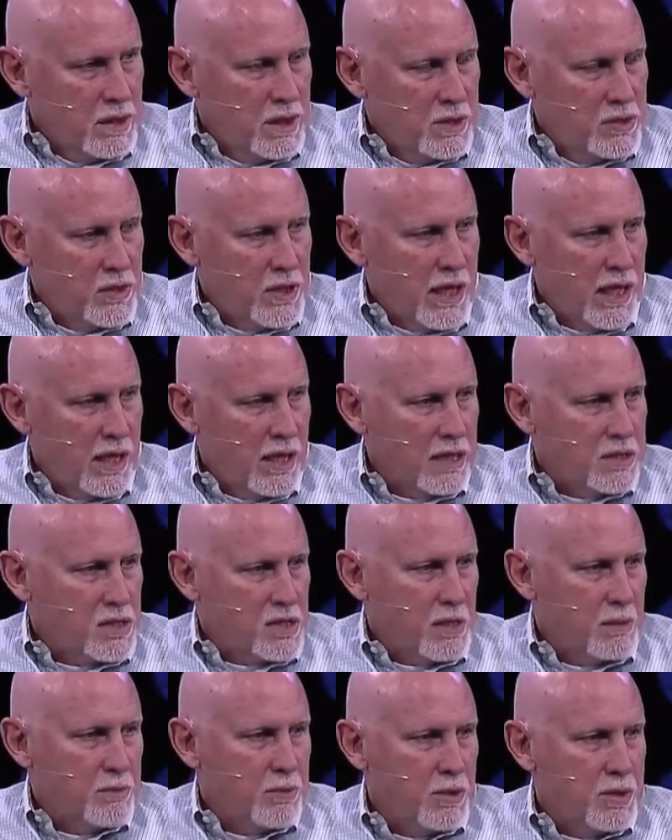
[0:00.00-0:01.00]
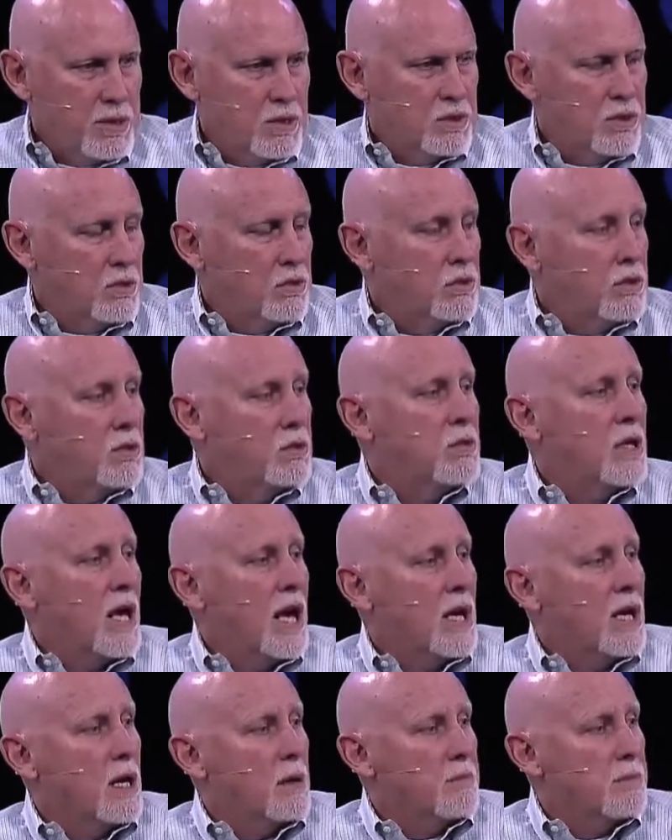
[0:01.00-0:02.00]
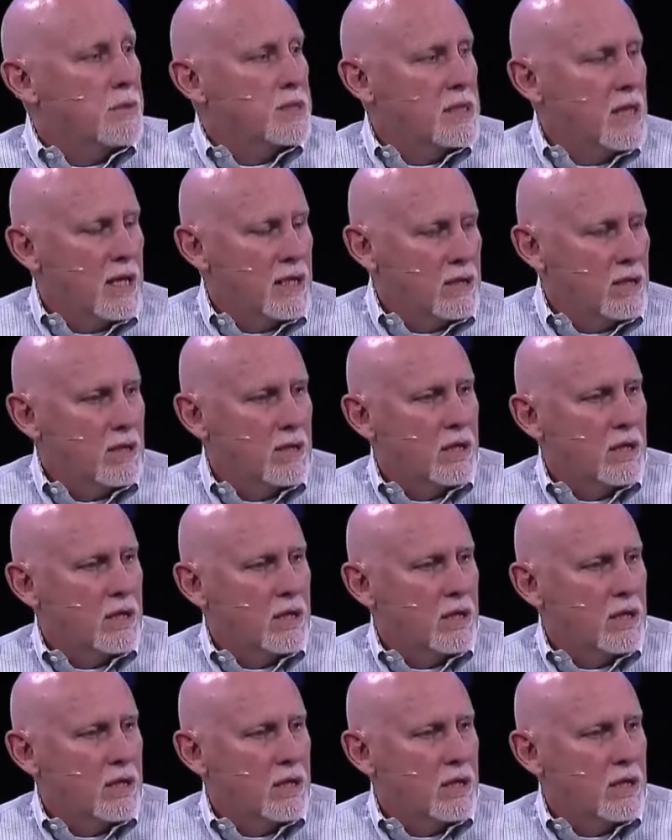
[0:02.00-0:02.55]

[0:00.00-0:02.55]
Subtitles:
And you cannot separate the two. You cannot pretend